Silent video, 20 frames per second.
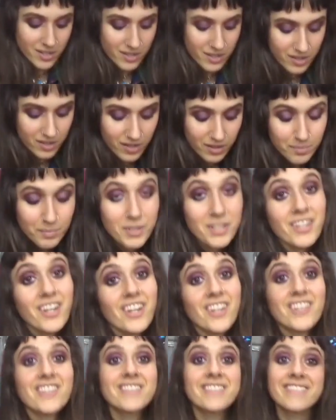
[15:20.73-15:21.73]
But
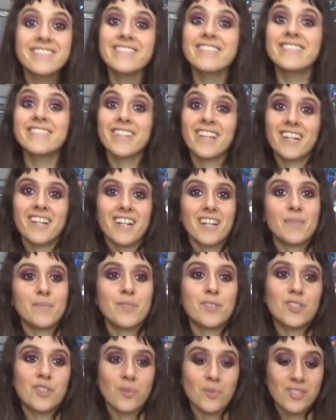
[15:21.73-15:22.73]
yeah, I'm
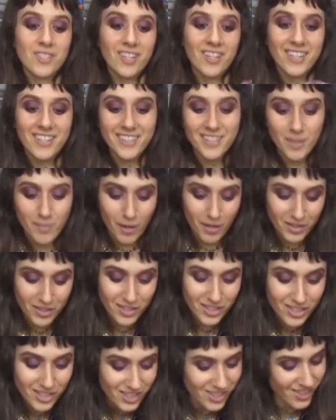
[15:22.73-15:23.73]
so excited about
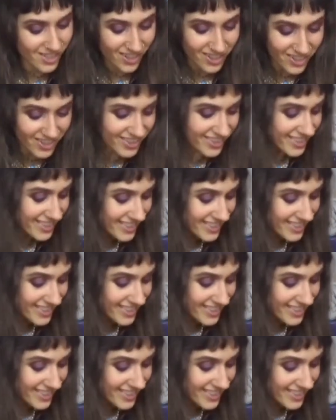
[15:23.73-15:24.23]
this skirt.